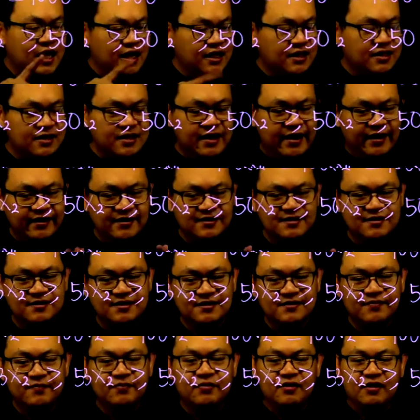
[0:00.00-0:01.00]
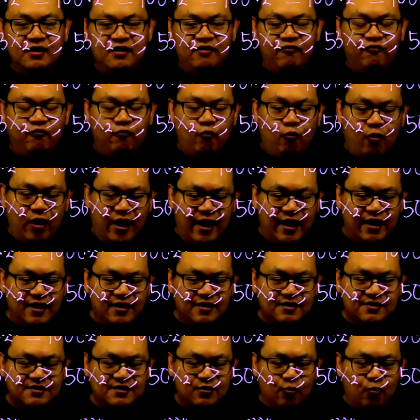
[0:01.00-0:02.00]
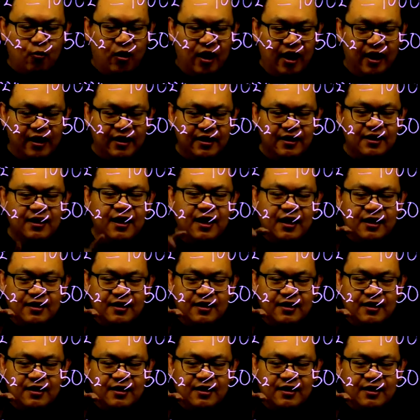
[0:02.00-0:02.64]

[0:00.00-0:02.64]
yes, if y is 1,